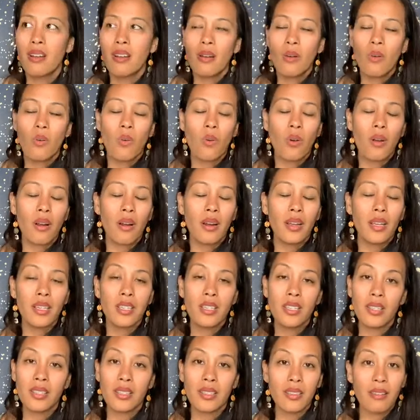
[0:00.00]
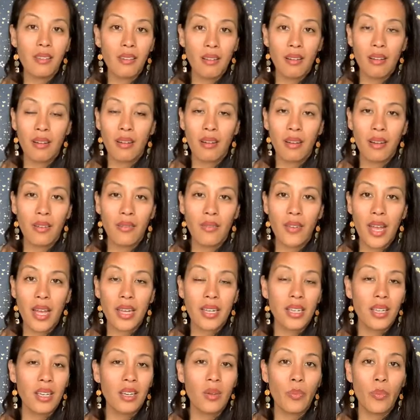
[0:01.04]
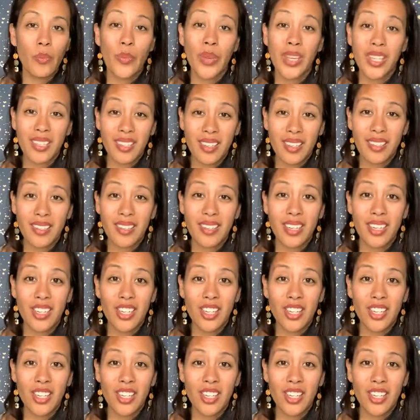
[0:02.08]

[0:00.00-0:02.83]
or just your event and your business in